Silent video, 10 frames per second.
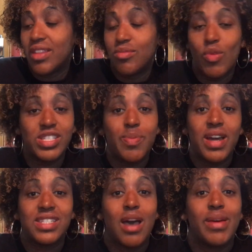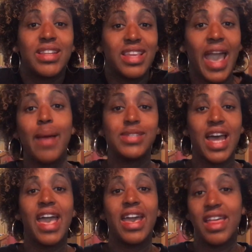Once upon a time, I did the GAPS
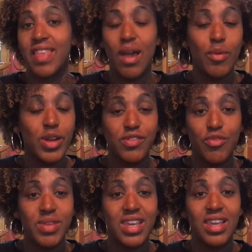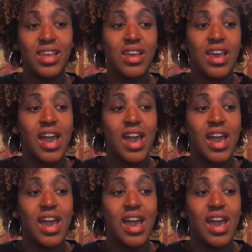diet, and that worked for me.